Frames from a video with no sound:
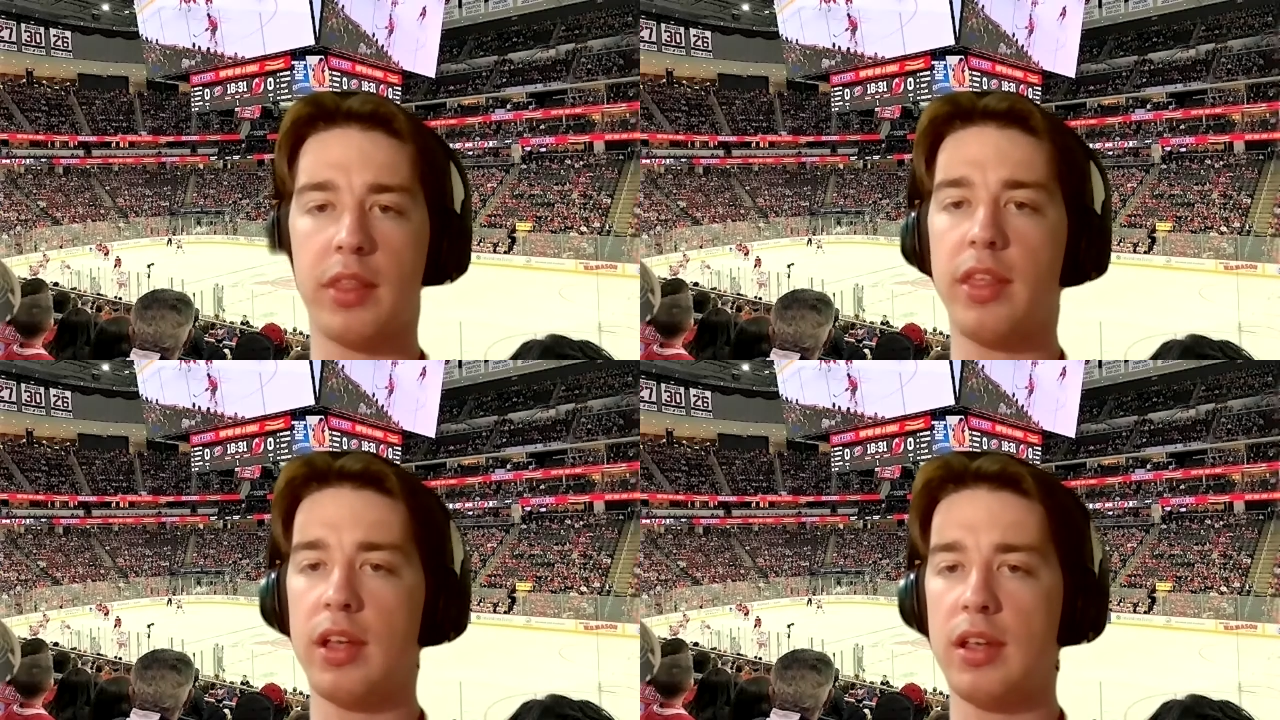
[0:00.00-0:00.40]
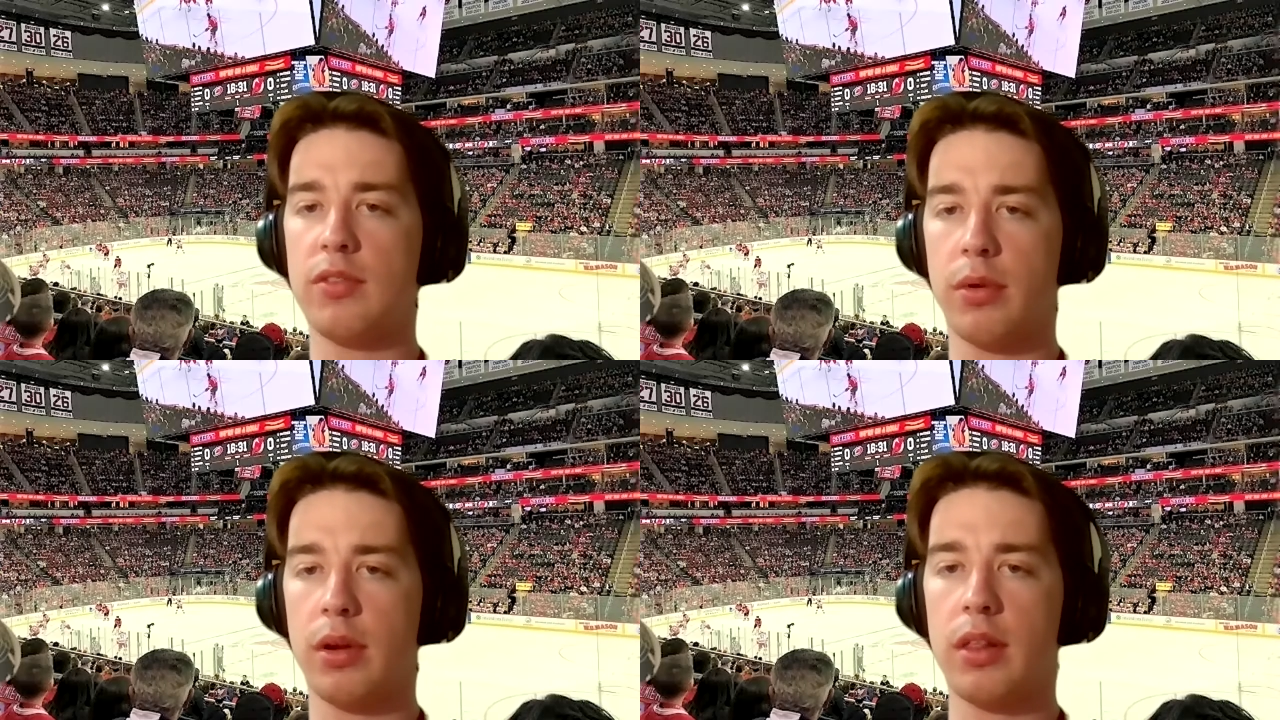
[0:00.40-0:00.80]
I think
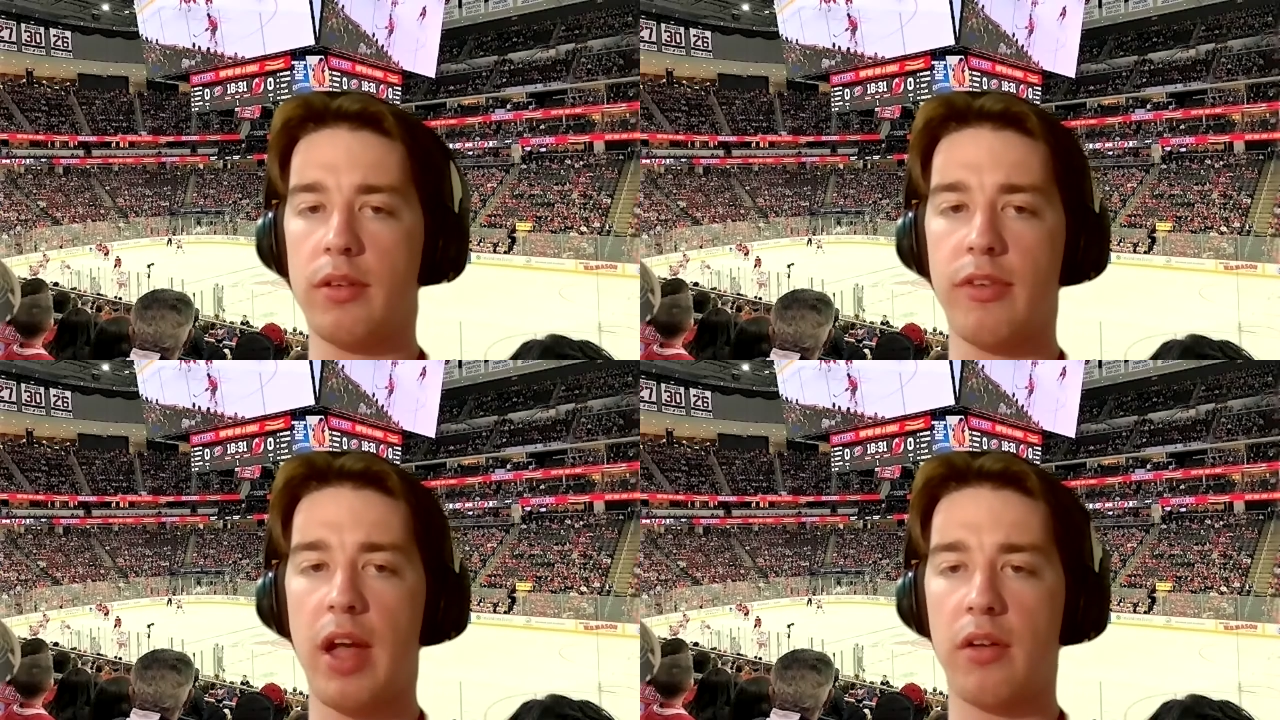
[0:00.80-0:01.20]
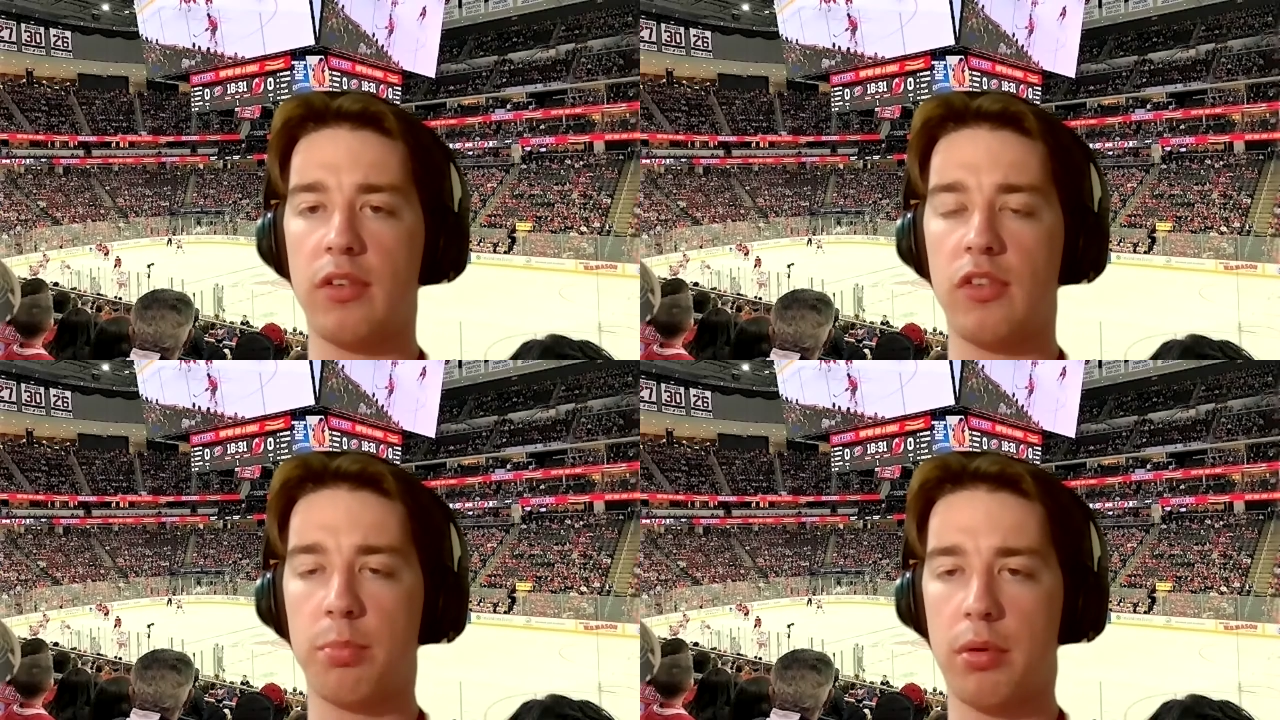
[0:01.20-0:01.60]
he's really
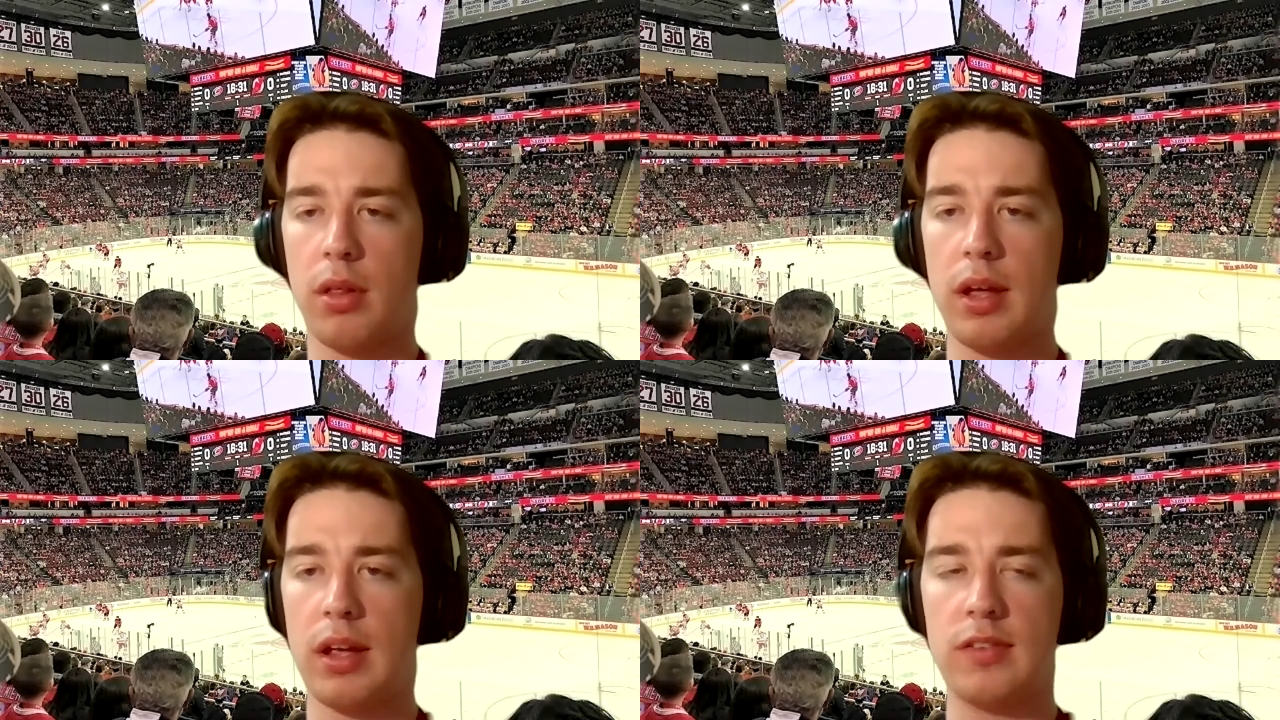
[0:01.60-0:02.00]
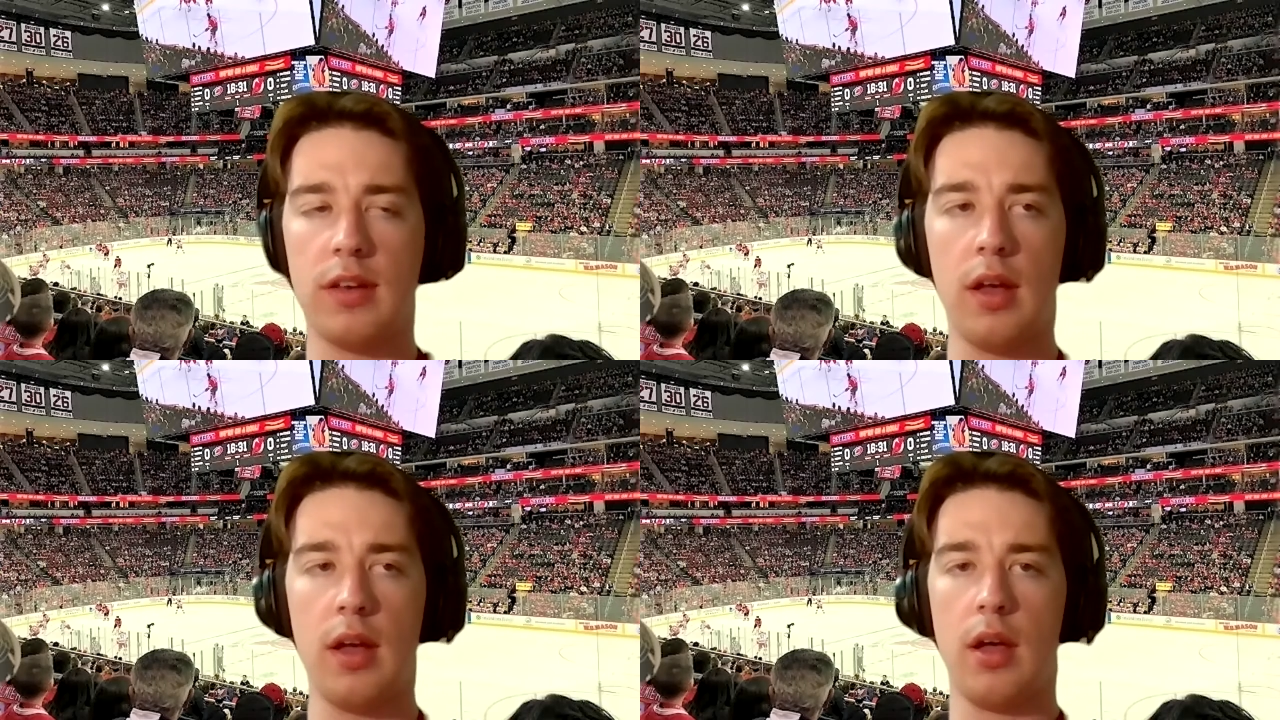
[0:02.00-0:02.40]
found his place.